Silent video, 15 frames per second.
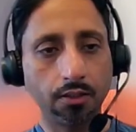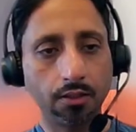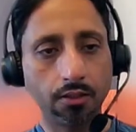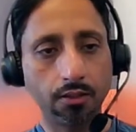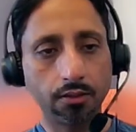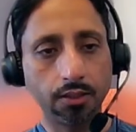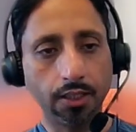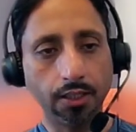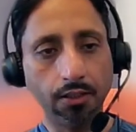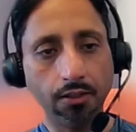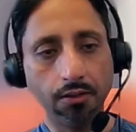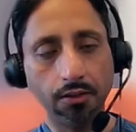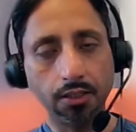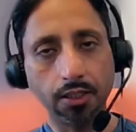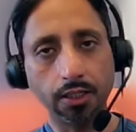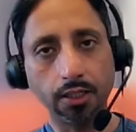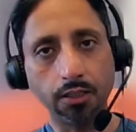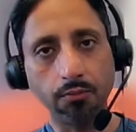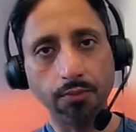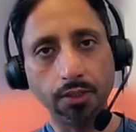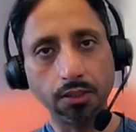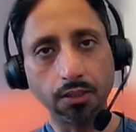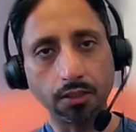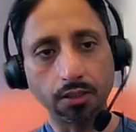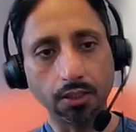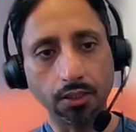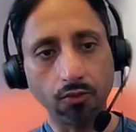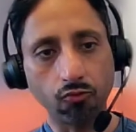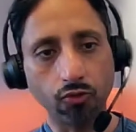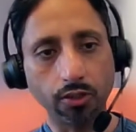Then the element is
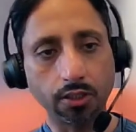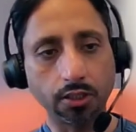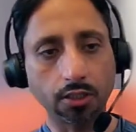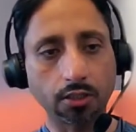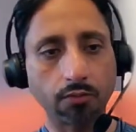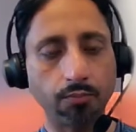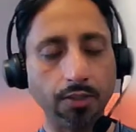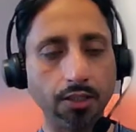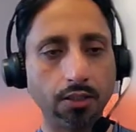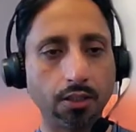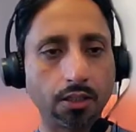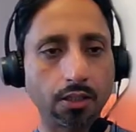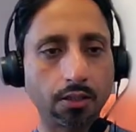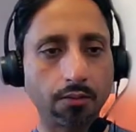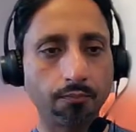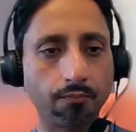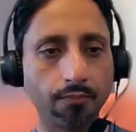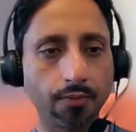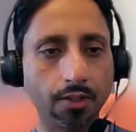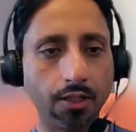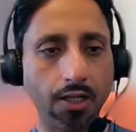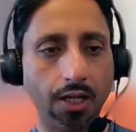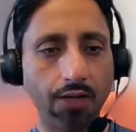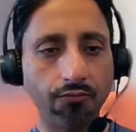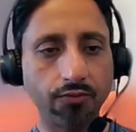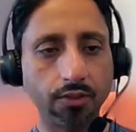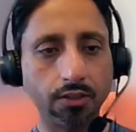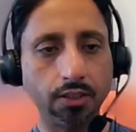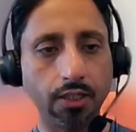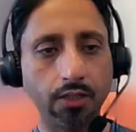interest expense. After
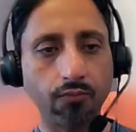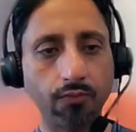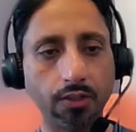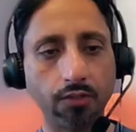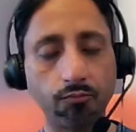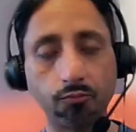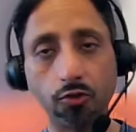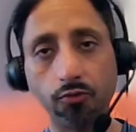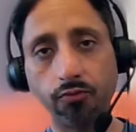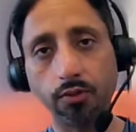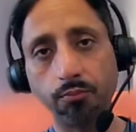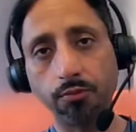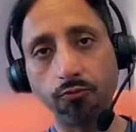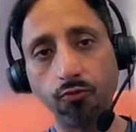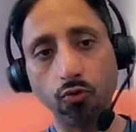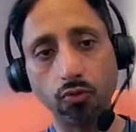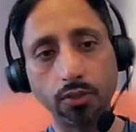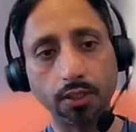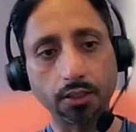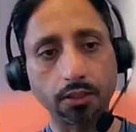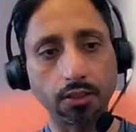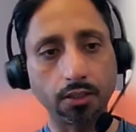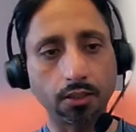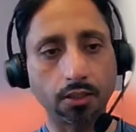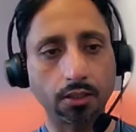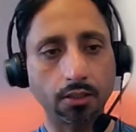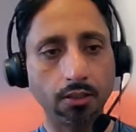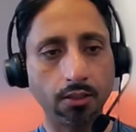that, we have profit before taxes.